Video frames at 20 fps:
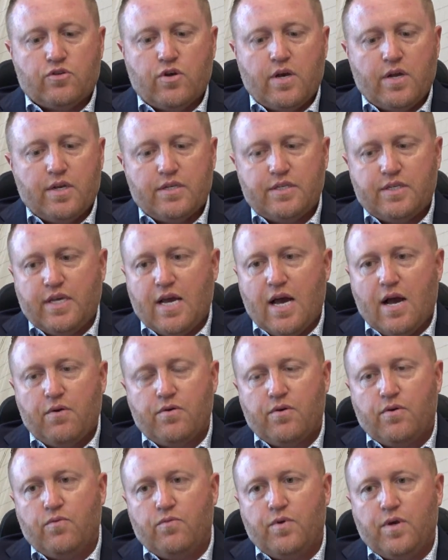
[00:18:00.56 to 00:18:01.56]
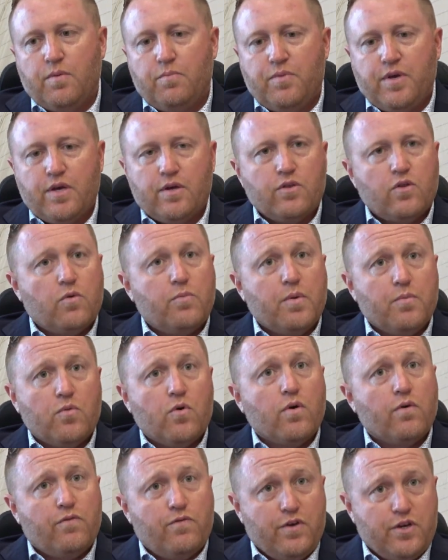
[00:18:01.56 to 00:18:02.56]
trying to see how could we be a little bit
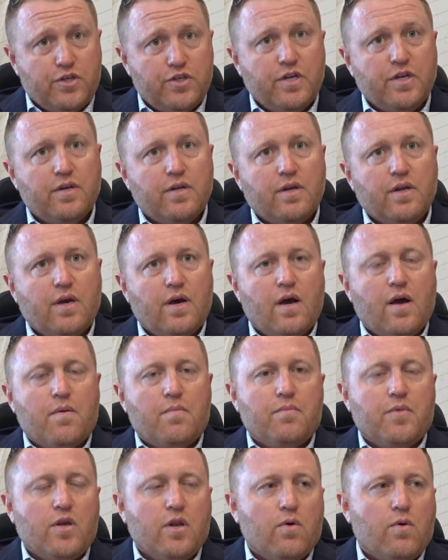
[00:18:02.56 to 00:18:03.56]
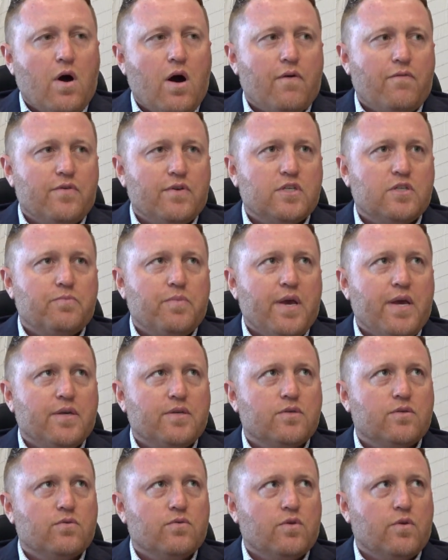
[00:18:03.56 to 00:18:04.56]
more efficient. Office
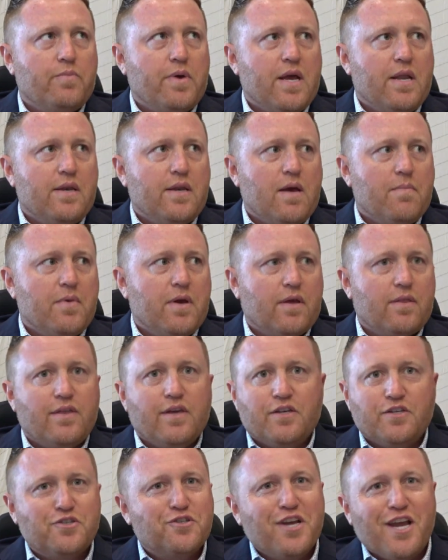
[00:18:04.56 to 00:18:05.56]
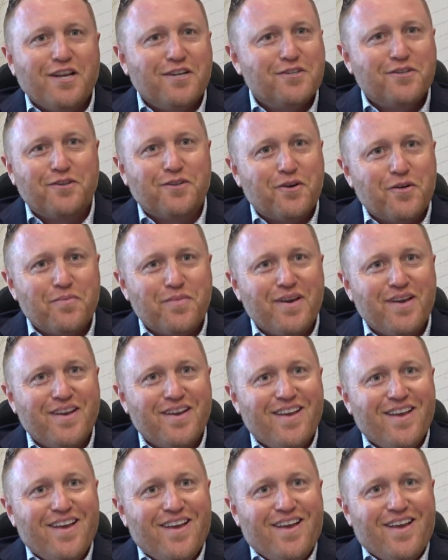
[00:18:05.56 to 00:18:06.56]
space through the pandemic, things changed a little
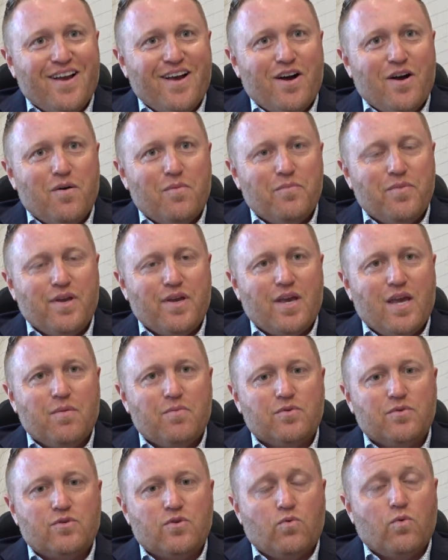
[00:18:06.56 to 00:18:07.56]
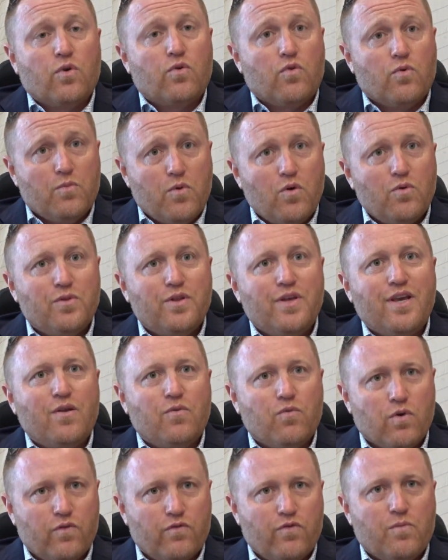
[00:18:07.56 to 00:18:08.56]
bit, being able to work remotely
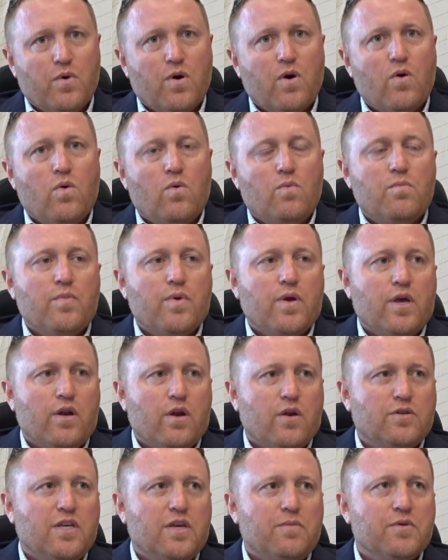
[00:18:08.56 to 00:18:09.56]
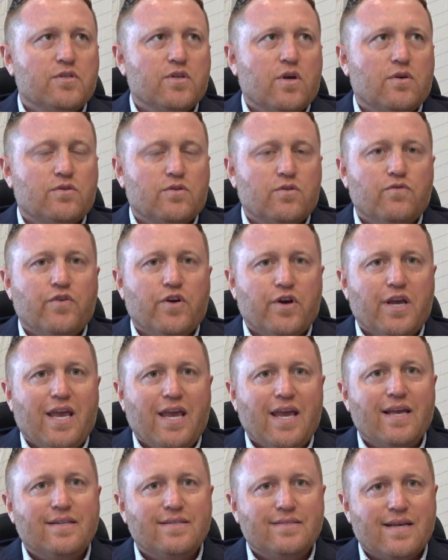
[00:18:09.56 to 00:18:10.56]
and work from home. And our team is also very
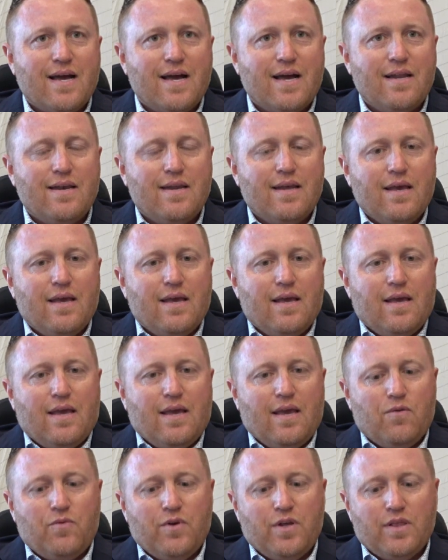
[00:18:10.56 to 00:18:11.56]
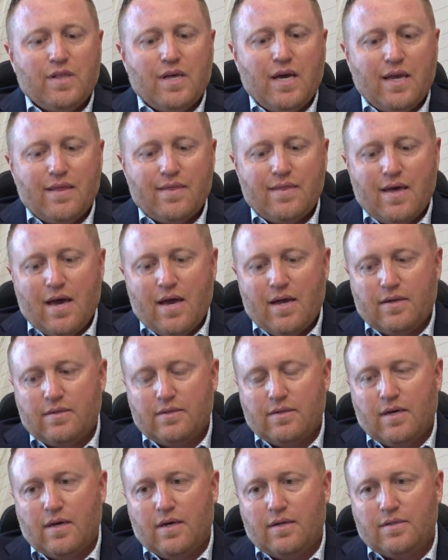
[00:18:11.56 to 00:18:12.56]
hands-on, and we like that
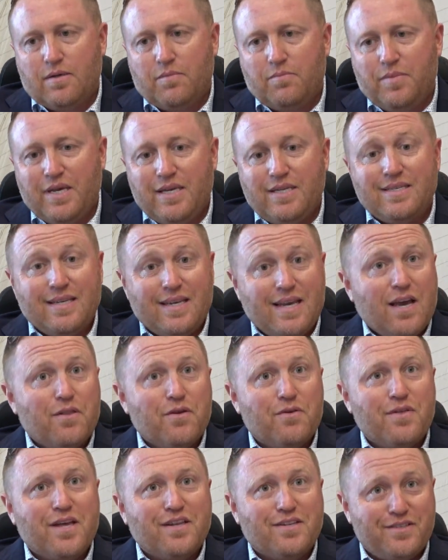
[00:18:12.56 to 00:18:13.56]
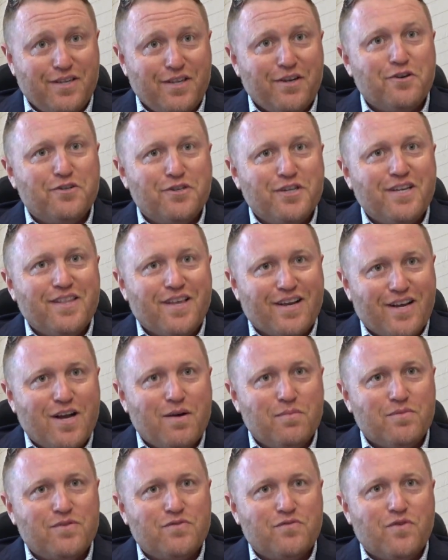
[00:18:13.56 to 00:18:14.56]
to be together, that synergy that
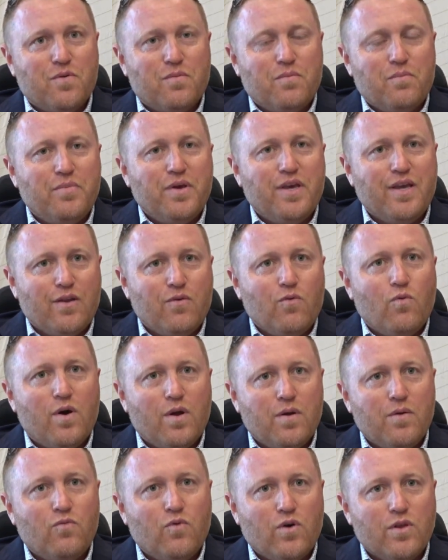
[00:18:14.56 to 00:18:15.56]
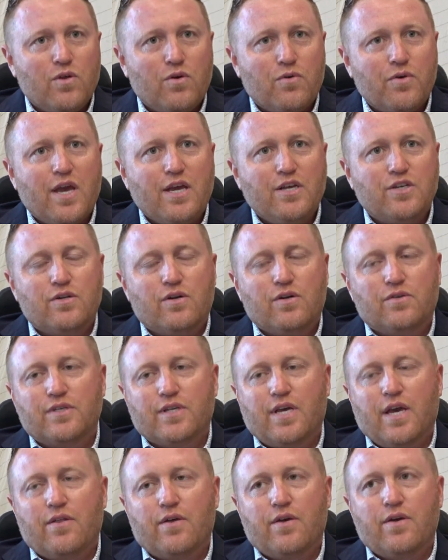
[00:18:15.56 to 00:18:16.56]
comes from being in one location all
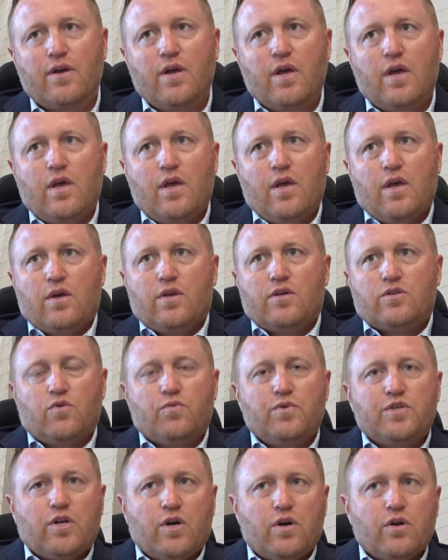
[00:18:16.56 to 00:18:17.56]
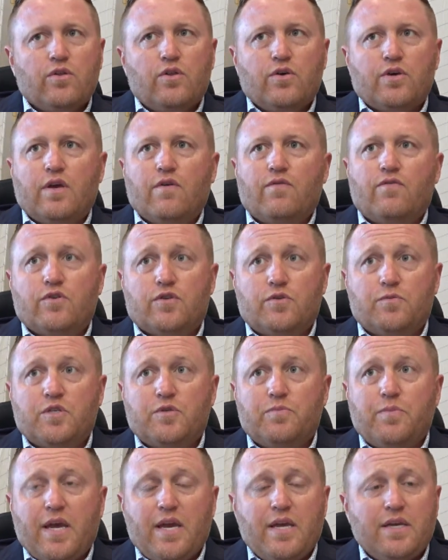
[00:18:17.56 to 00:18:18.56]
together. So we started looking for some
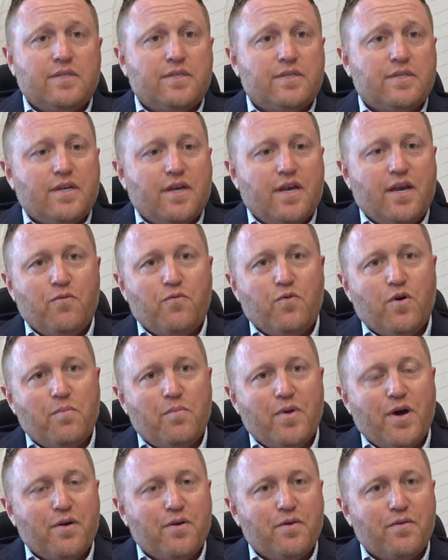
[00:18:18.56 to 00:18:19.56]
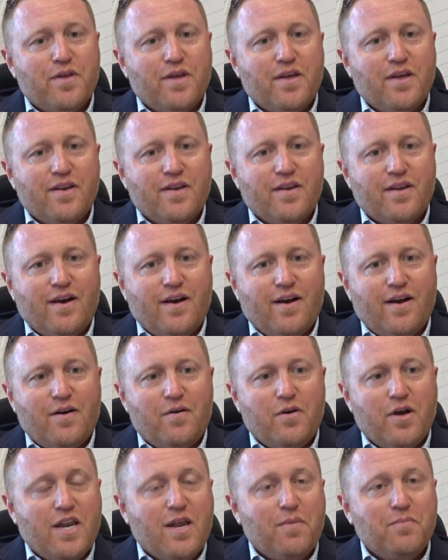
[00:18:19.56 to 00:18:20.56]
space, and what better than
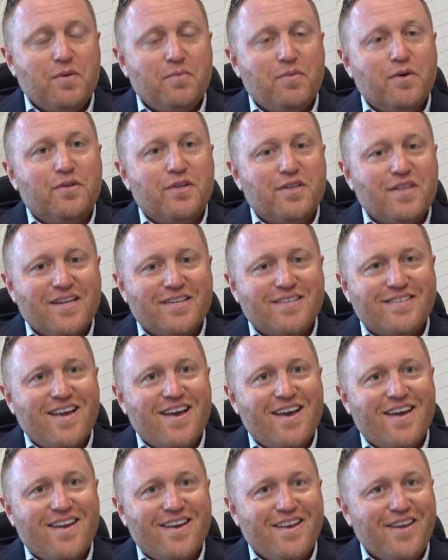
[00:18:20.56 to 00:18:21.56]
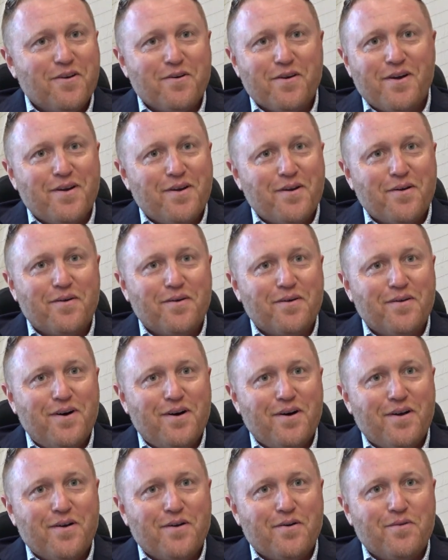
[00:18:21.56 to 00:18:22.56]
an empty building that sat here on
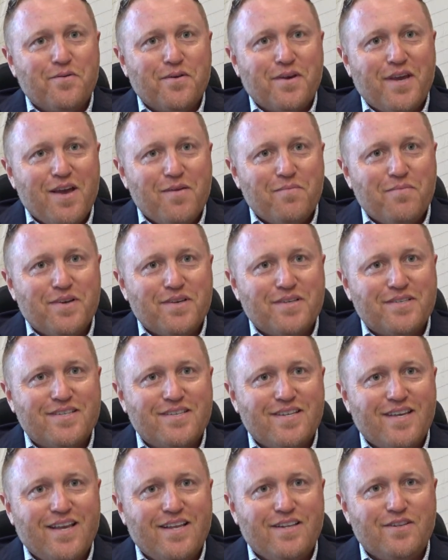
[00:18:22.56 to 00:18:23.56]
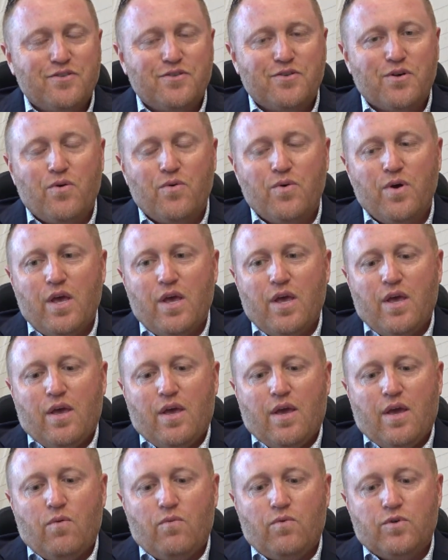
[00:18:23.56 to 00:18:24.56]
our own campus. And so
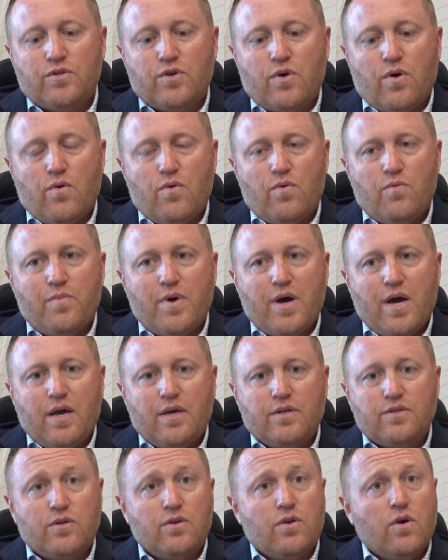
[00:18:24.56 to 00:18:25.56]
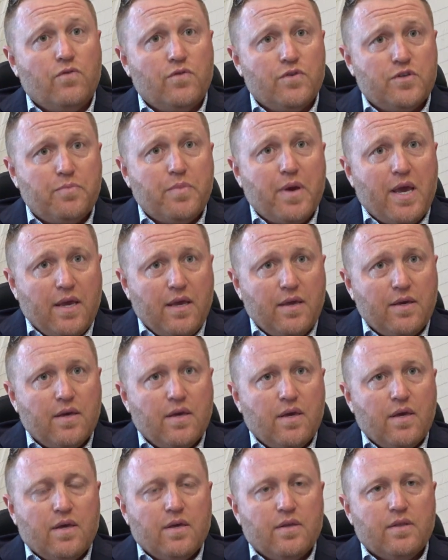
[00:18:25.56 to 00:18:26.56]
it was owned by Synovus Bank.
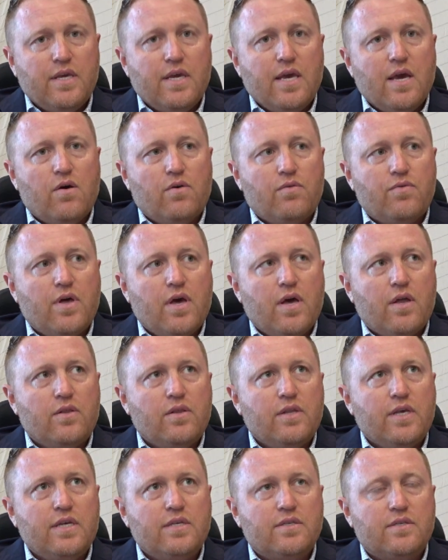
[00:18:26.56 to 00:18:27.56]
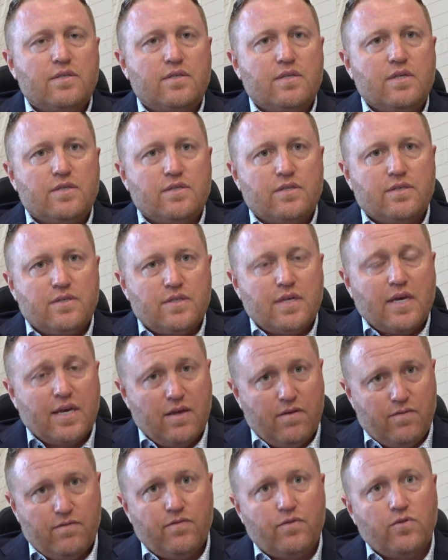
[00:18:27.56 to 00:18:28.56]
Lee Health had leased this
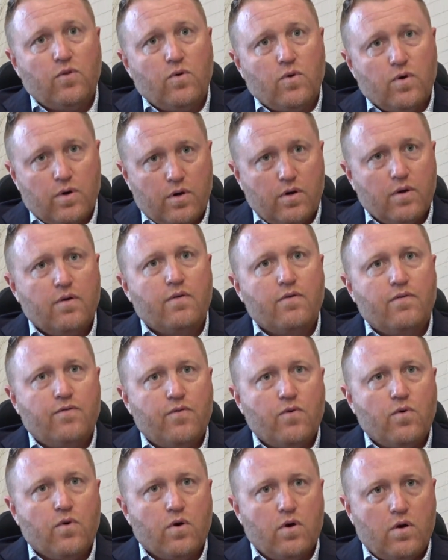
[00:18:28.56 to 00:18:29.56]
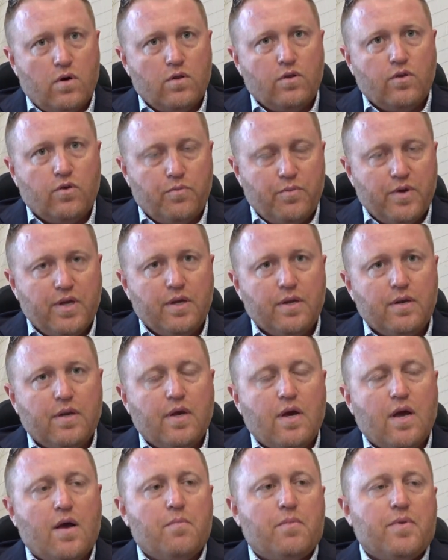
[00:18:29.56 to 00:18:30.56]
second floor for a little bit,
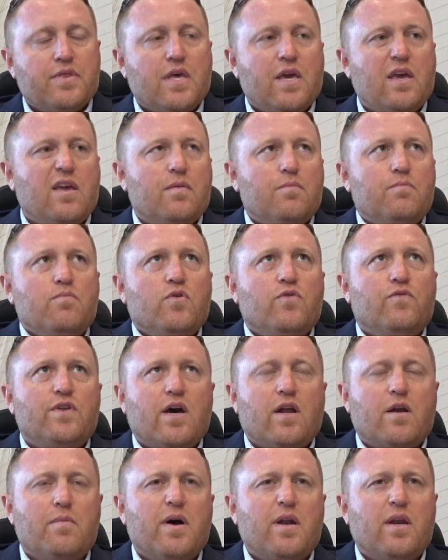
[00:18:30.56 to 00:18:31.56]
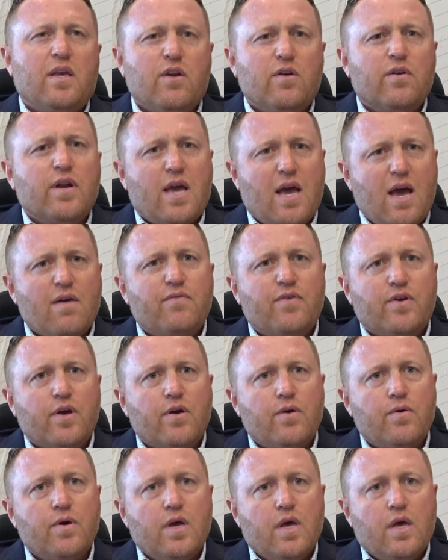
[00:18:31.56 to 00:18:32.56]
but they had moved out about 1.5 years
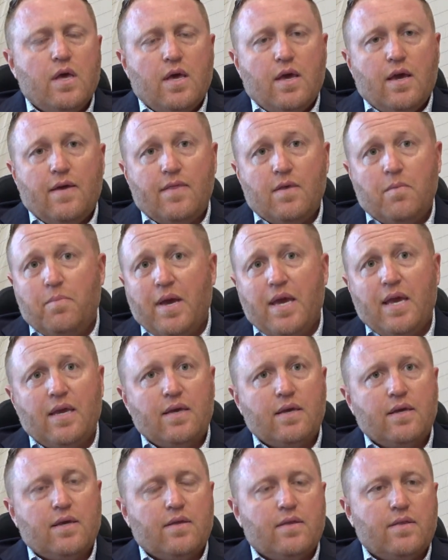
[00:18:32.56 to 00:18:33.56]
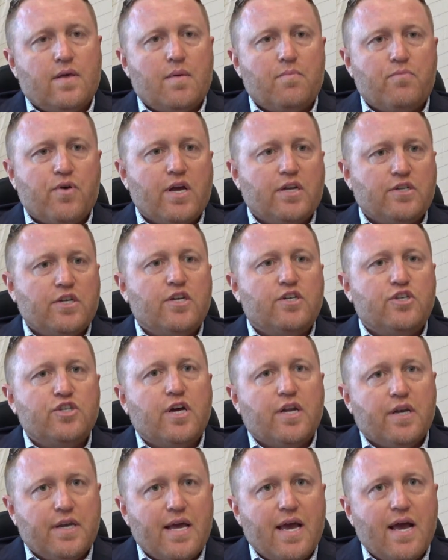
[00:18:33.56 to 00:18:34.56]
ago. And the bank, that branch had
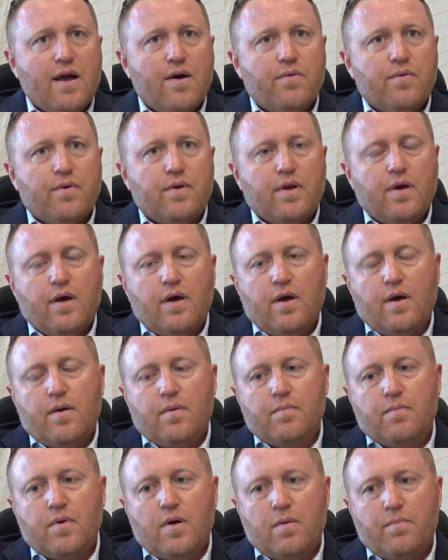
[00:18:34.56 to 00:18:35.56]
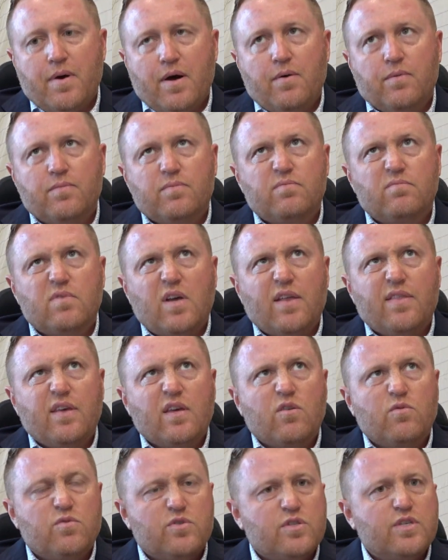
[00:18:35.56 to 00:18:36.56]
shut down about, I
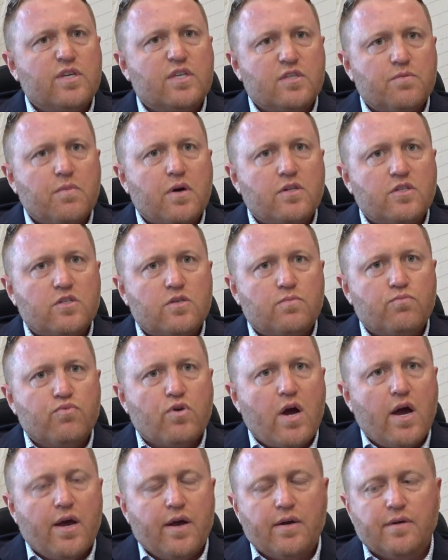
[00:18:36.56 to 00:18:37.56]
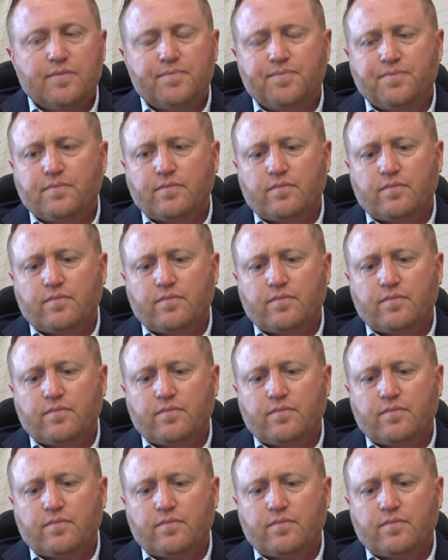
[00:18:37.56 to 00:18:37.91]
think it was 6 months prior.